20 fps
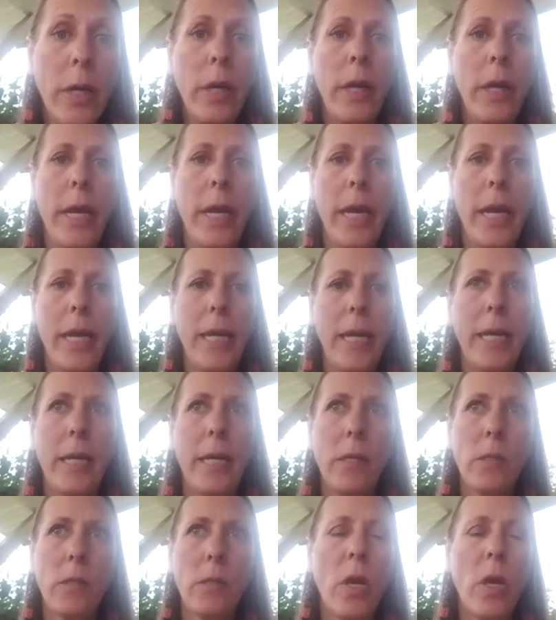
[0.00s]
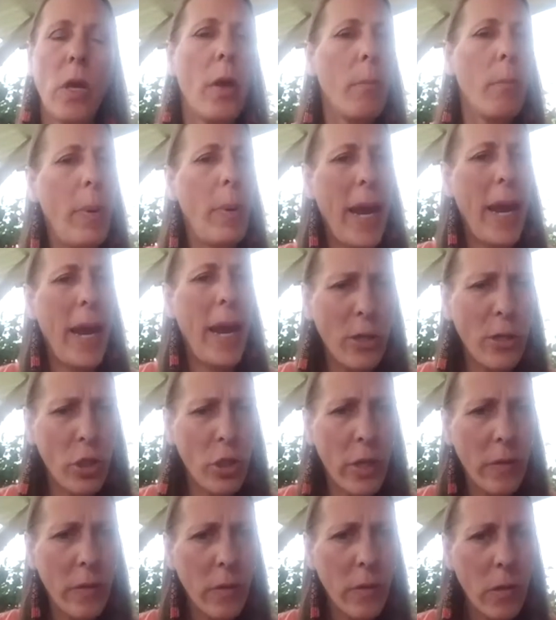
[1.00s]
It is
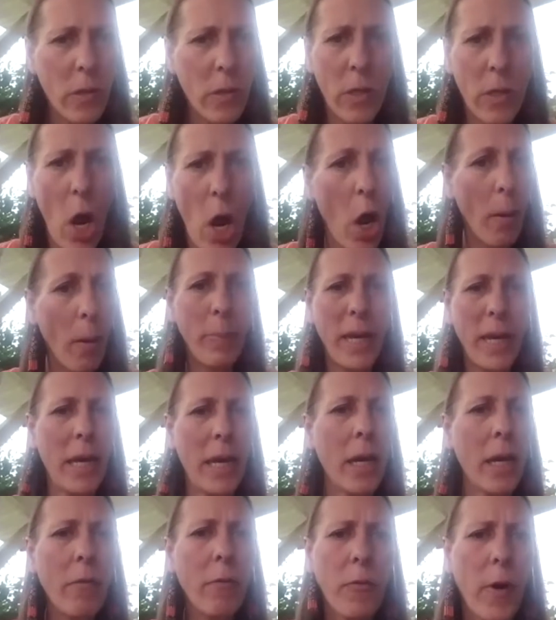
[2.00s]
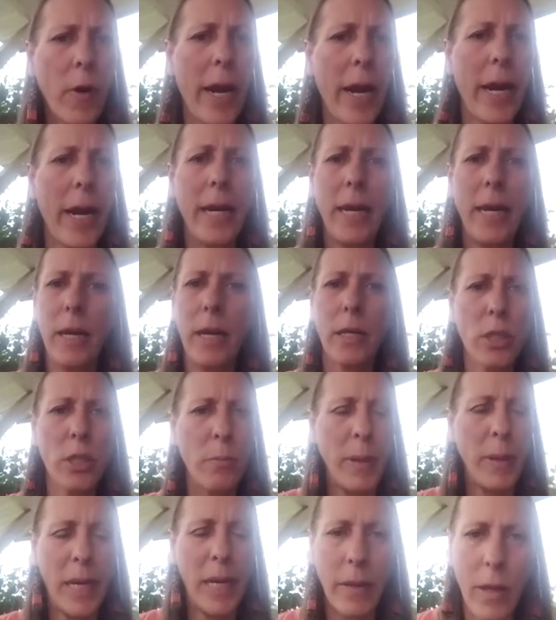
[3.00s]
patients not being afraid to
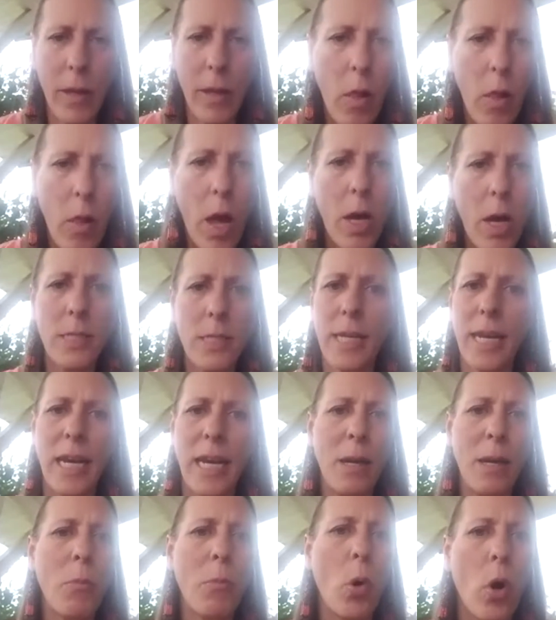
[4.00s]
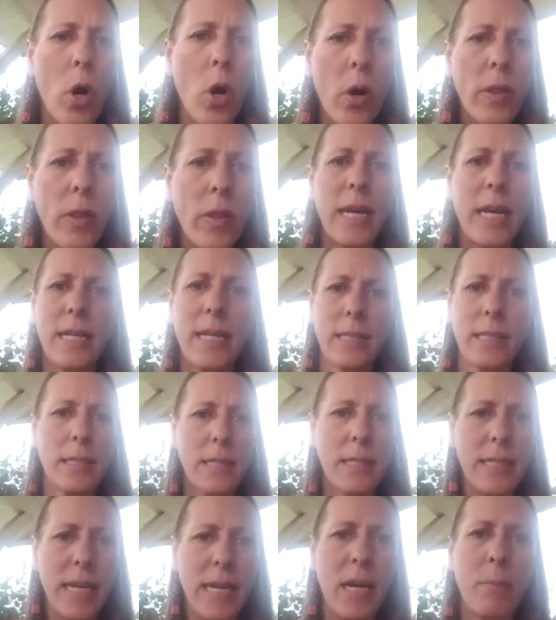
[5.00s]
be in the closet anymore, that it's a
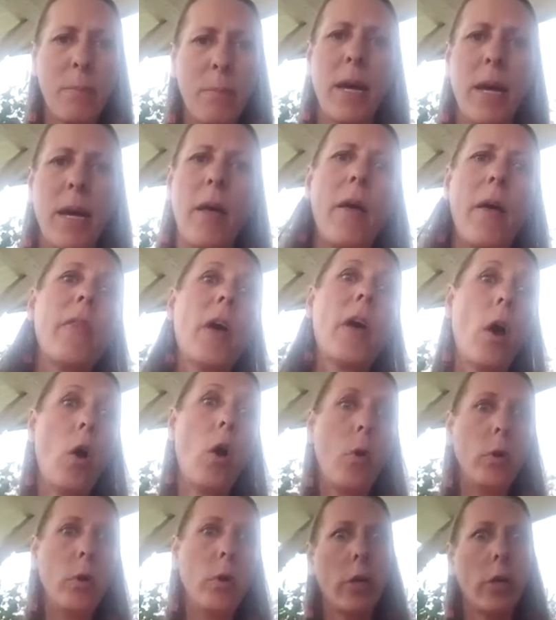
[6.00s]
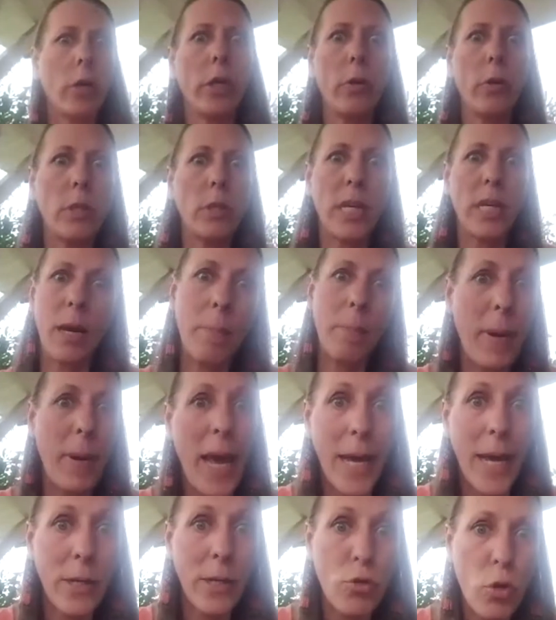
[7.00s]
stigma, that, oh, you're using a
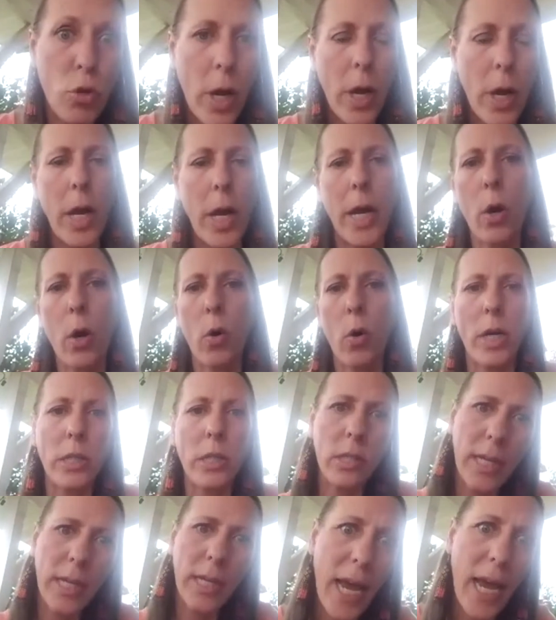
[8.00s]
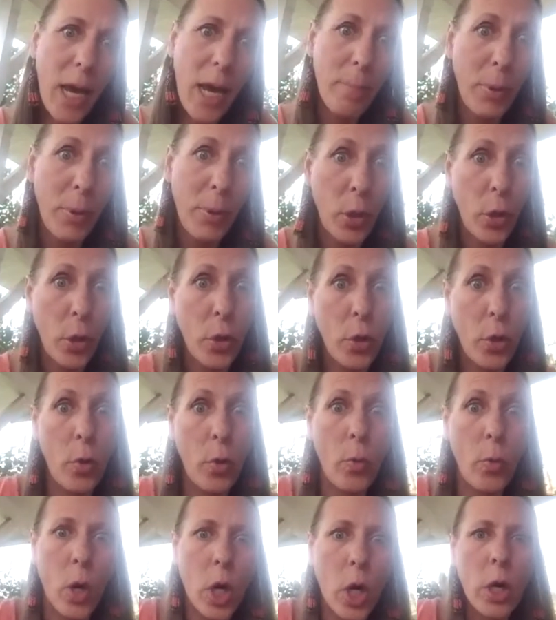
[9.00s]
bad drug, or it's taboo,
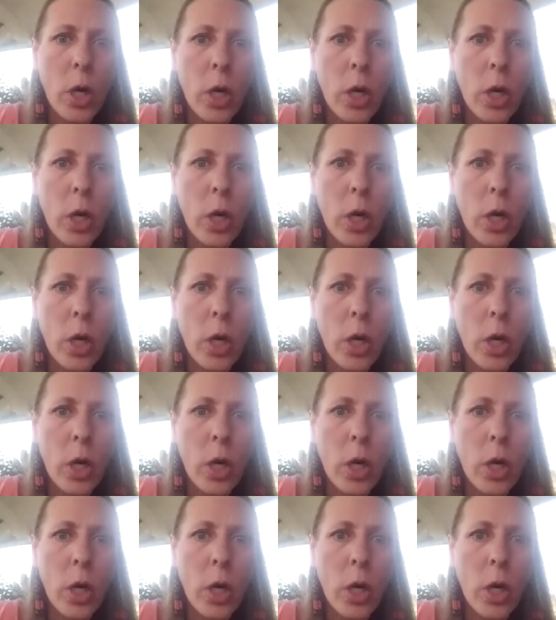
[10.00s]
or